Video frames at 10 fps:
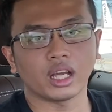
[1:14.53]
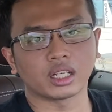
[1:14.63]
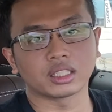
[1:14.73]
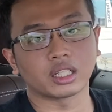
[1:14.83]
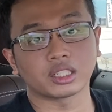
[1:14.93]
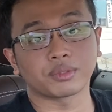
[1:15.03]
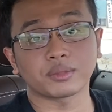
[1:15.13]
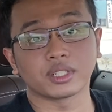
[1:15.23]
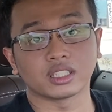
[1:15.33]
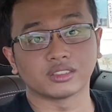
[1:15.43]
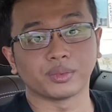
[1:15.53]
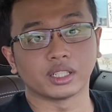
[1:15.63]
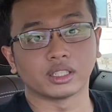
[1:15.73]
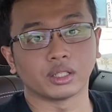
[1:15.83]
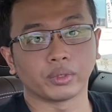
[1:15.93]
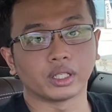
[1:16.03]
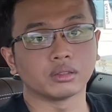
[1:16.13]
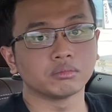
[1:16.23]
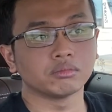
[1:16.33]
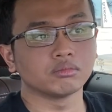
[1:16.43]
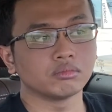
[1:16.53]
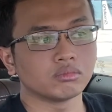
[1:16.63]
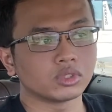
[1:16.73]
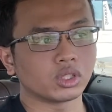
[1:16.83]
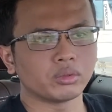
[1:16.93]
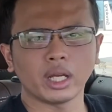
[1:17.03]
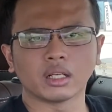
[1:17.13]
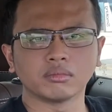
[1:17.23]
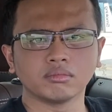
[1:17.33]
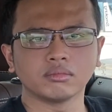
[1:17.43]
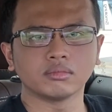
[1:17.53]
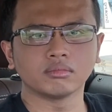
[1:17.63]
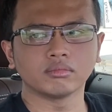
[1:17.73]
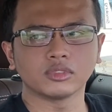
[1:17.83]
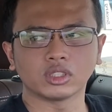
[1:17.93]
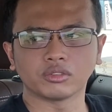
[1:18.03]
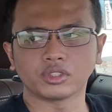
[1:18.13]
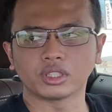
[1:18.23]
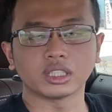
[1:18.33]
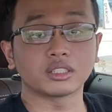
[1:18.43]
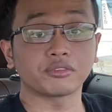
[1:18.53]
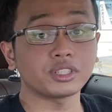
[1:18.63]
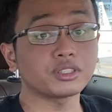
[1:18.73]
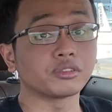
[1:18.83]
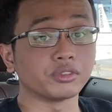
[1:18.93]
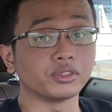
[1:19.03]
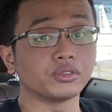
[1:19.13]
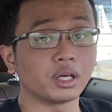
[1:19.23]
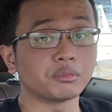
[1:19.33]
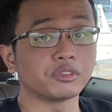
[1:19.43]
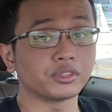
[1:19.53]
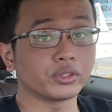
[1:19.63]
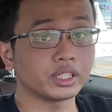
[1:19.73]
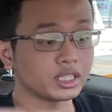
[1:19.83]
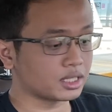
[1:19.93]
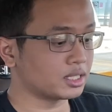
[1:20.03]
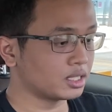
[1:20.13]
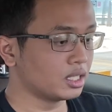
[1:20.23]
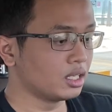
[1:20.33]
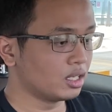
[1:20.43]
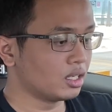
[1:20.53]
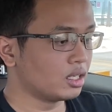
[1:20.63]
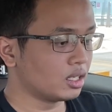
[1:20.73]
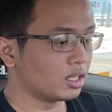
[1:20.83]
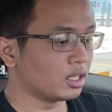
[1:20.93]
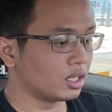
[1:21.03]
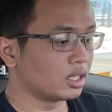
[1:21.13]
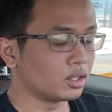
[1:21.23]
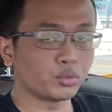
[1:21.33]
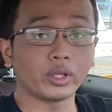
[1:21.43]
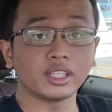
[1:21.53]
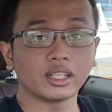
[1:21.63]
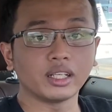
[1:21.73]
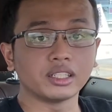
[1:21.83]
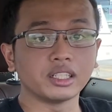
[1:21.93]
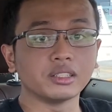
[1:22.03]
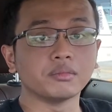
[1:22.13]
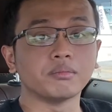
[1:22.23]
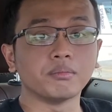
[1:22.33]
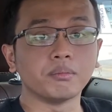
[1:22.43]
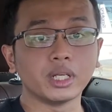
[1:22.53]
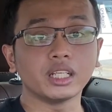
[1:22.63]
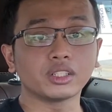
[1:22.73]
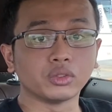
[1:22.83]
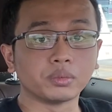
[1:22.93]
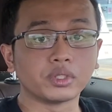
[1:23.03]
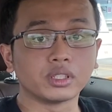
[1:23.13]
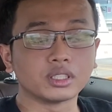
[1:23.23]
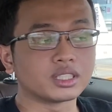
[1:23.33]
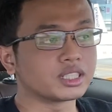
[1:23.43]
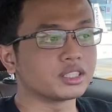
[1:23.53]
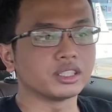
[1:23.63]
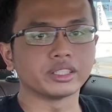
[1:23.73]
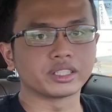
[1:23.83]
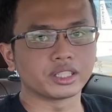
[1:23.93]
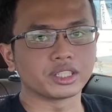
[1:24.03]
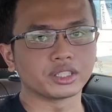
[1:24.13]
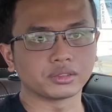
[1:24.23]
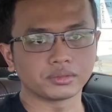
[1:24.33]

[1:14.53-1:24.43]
I express myself better that way. So yeah, so for this first review, I'm reviewing this 2019 Mini Cooper 60 Years Edition.